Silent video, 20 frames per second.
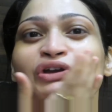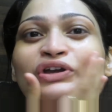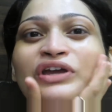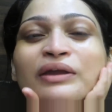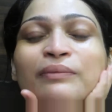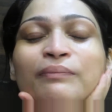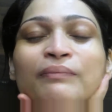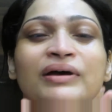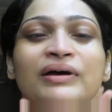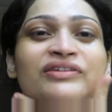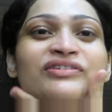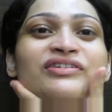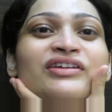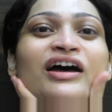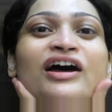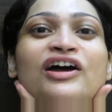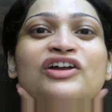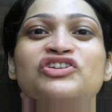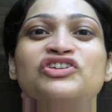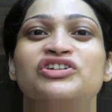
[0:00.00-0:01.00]
You can
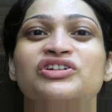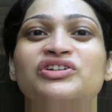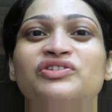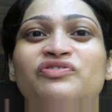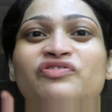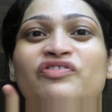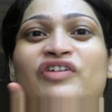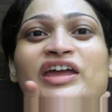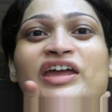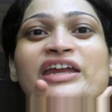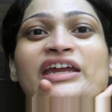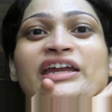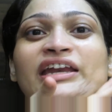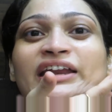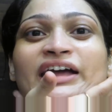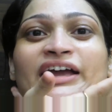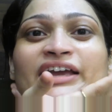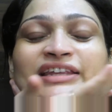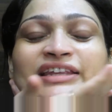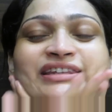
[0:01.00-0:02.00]
massage it very
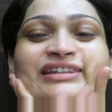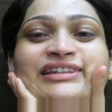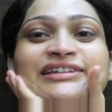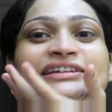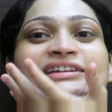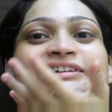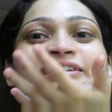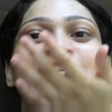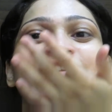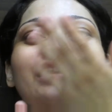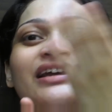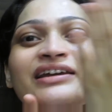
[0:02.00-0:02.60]
nicely